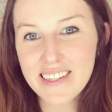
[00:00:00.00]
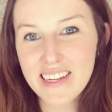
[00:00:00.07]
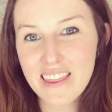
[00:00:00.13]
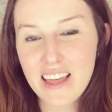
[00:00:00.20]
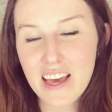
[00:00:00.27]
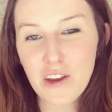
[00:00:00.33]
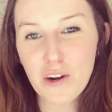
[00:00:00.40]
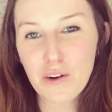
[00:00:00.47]
and
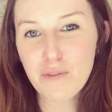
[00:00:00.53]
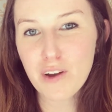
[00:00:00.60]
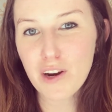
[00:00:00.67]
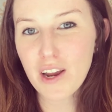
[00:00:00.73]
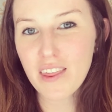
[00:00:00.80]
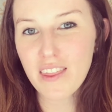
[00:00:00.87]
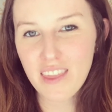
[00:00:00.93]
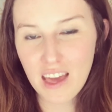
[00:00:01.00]
that you're
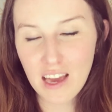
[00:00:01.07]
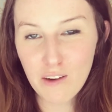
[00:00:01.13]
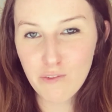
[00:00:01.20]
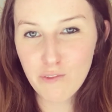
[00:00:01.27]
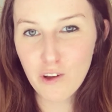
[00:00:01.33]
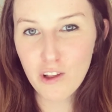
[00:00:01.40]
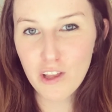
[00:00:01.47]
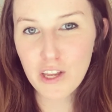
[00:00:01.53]
very
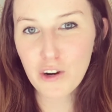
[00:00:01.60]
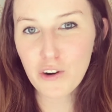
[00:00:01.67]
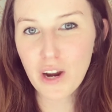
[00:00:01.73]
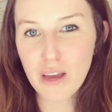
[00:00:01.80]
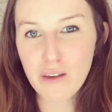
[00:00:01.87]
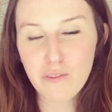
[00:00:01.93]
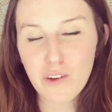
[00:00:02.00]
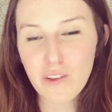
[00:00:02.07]
thankful and
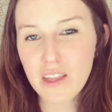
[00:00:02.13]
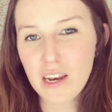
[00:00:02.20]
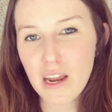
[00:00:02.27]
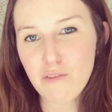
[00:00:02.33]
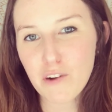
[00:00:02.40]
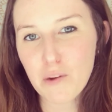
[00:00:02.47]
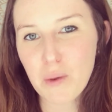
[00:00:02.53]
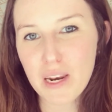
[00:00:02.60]
grateful that
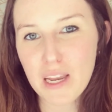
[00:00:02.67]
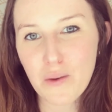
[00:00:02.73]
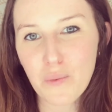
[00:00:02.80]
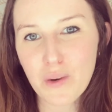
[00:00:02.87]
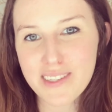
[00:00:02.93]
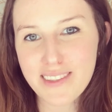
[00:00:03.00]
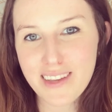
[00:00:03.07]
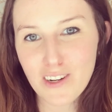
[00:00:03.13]
everybody
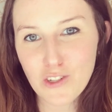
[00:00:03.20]
was there